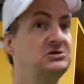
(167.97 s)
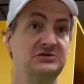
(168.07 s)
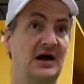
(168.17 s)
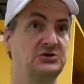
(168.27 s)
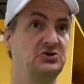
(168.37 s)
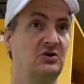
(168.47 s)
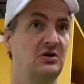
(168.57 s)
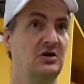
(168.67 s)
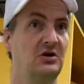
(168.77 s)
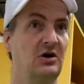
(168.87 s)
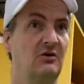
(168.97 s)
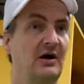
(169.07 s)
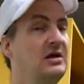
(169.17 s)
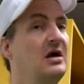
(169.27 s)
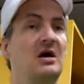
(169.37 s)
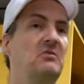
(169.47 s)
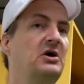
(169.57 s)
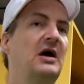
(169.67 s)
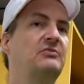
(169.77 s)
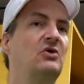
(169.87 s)
It's all right? But
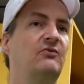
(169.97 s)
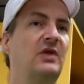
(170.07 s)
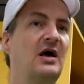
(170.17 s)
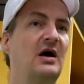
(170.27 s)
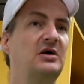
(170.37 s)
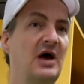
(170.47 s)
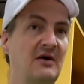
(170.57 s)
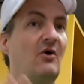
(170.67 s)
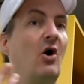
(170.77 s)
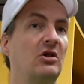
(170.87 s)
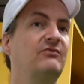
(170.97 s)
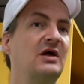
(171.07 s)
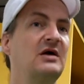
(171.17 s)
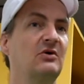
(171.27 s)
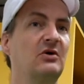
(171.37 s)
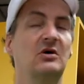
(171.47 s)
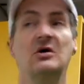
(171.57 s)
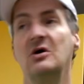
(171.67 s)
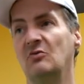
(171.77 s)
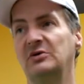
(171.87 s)
you have no, uh, you have all the flavor.
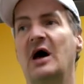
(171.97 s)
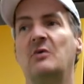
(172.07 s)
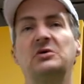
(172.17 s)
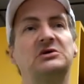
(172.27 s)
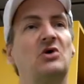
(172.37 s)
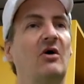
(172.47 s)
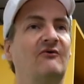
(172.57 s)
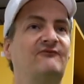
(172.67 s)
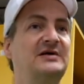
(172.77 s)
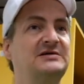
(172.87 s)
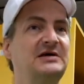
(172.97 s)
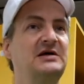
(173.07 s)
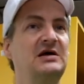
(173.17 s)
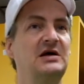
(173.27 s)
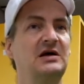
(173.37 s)
With that one, it's all fizzy,